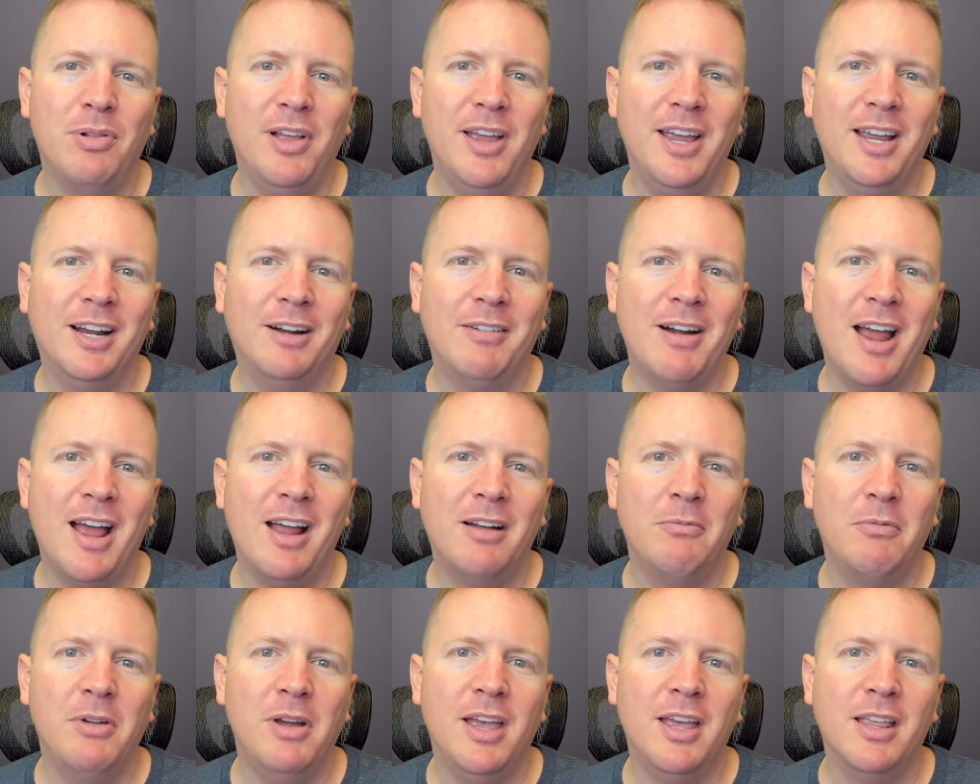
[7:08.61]
playing
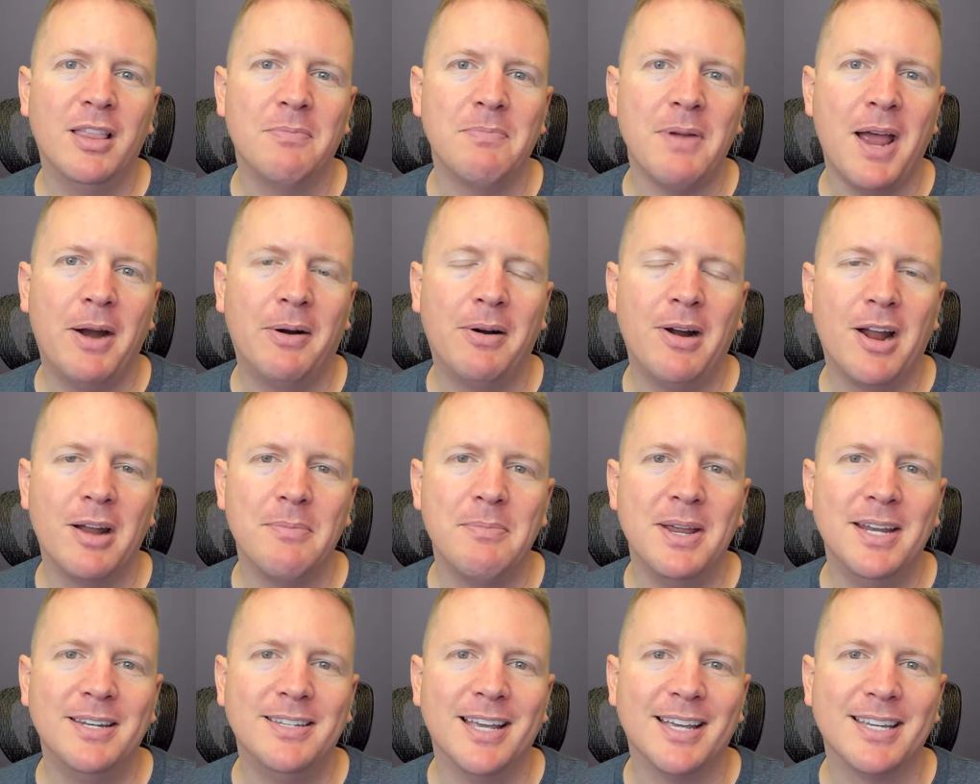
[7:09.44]
around with Power
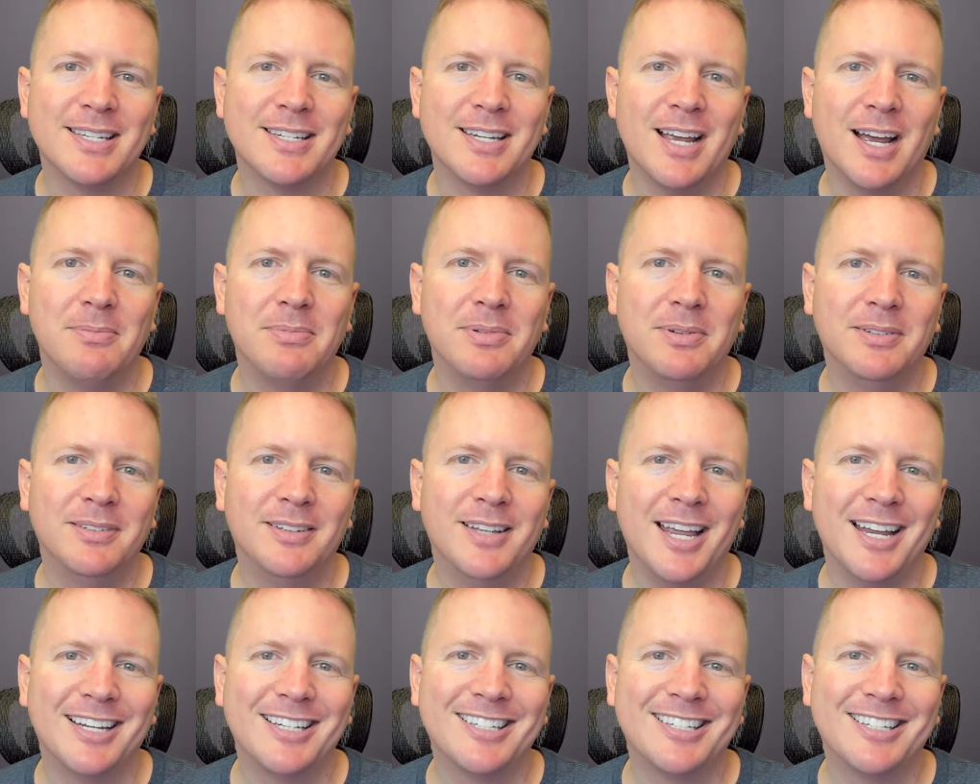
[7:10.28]
Automate Desktop.
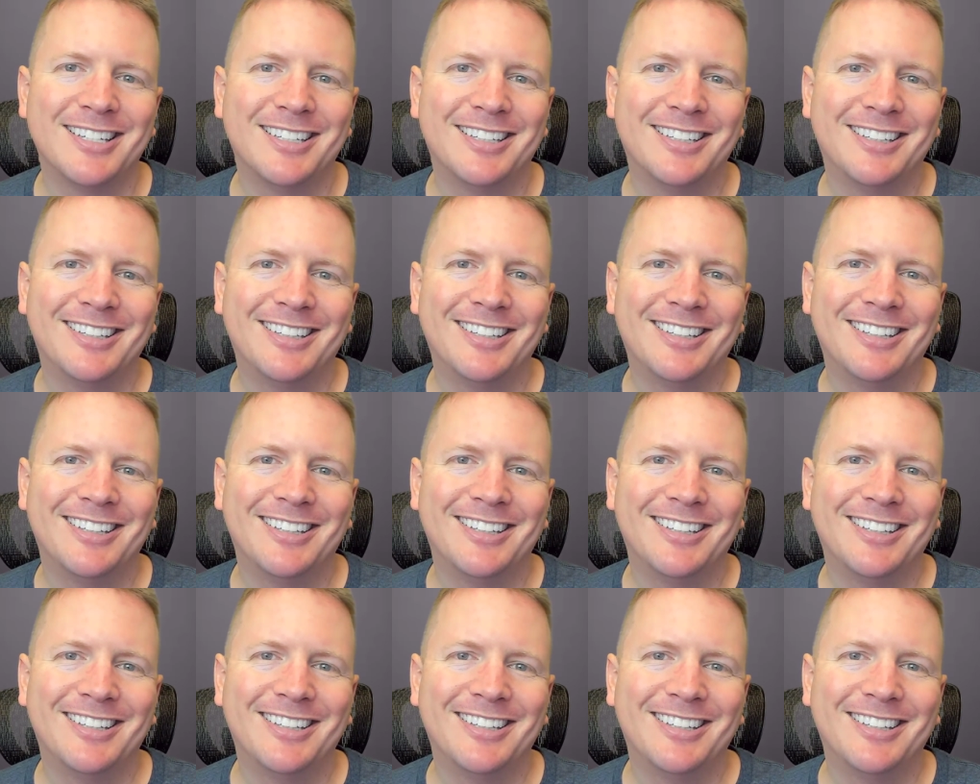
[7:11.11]
Thanks.